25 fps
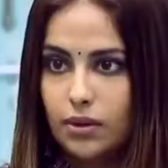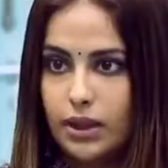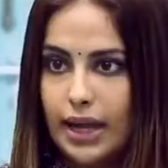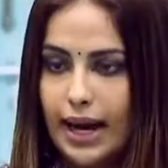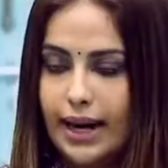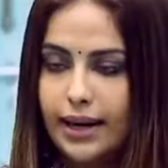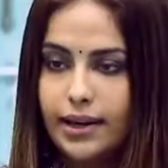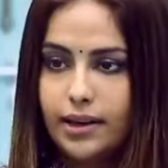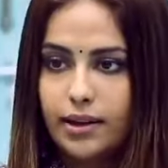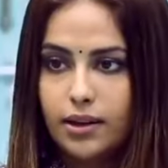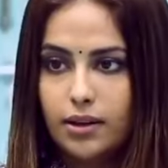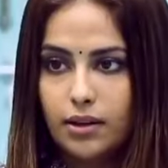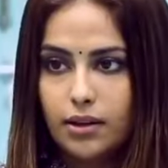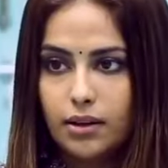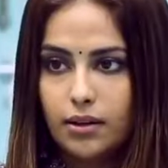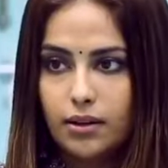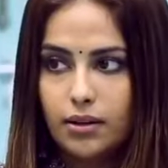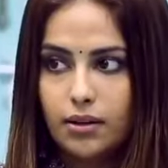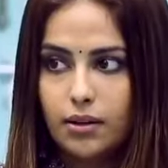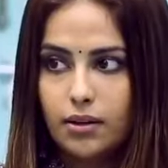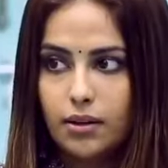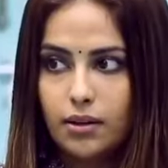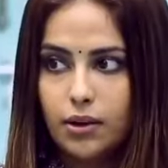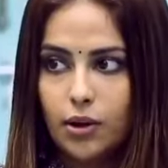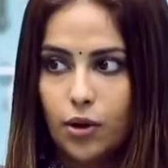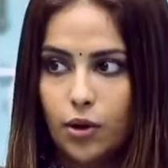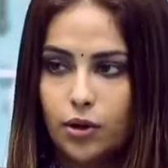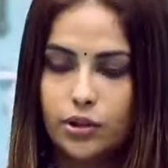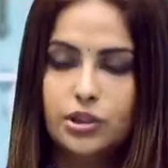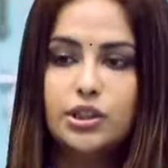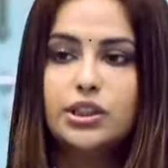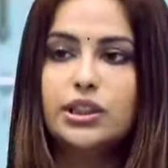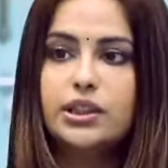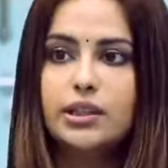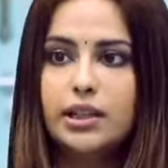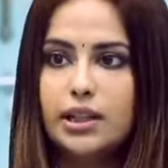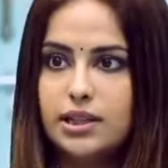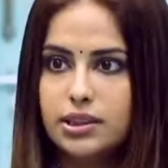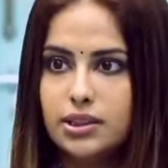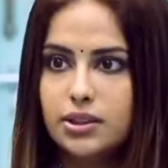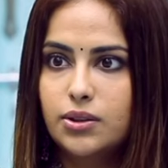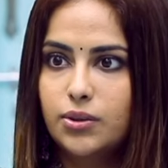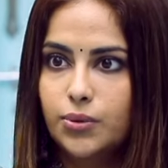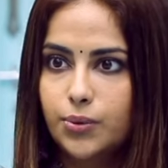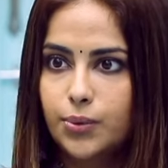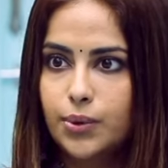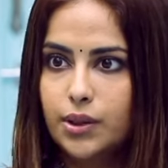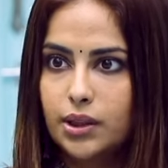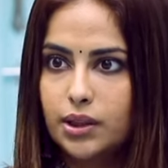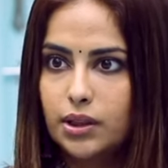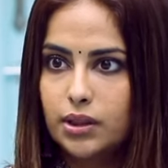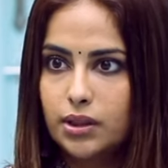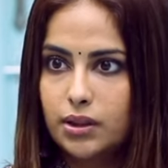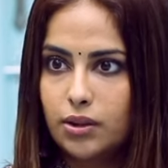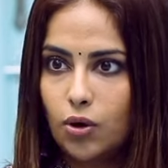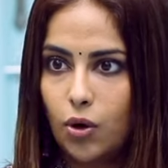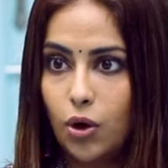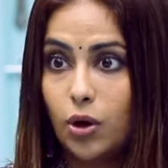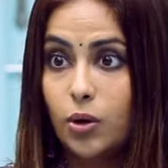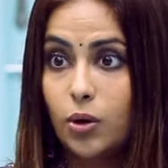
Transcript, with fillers: That logic doesn't work